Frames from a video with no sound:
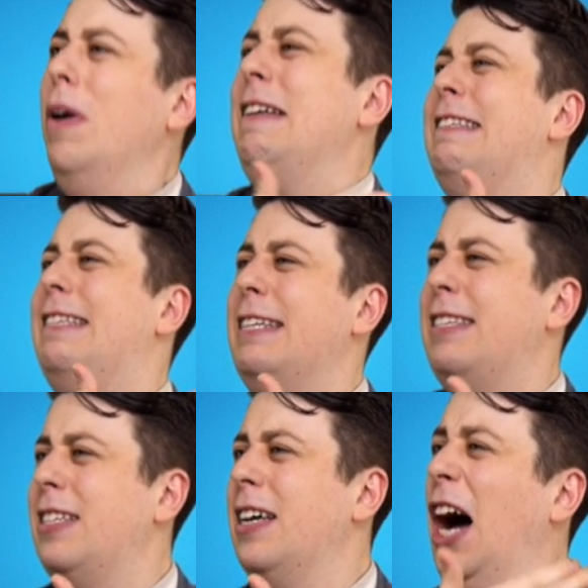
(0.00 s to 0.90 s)
What is
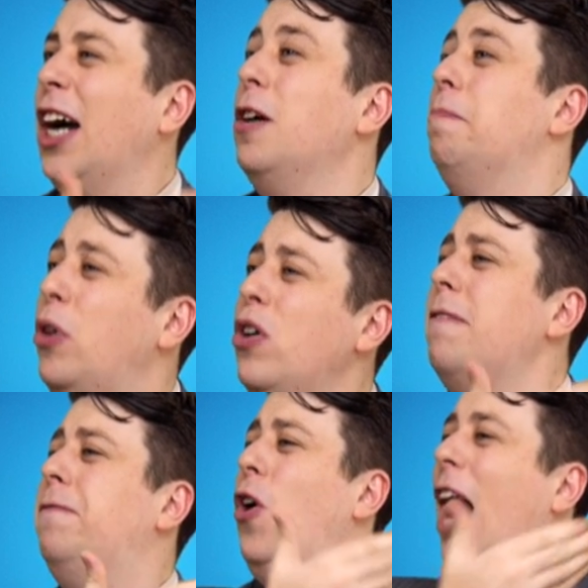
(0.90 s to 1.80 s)
this? A
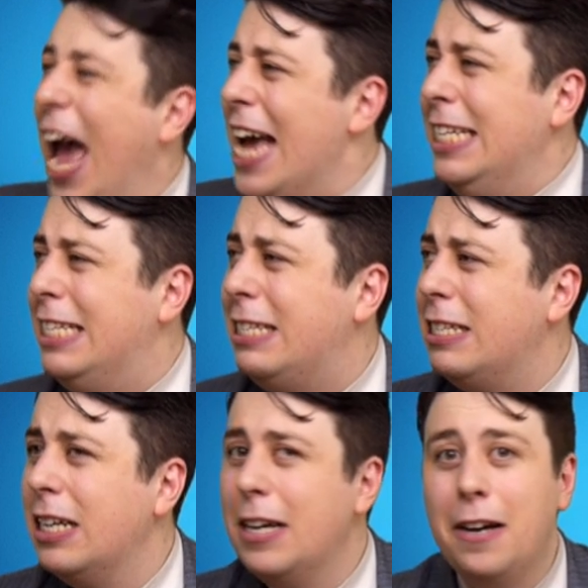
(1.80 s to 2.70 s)
computer for ants?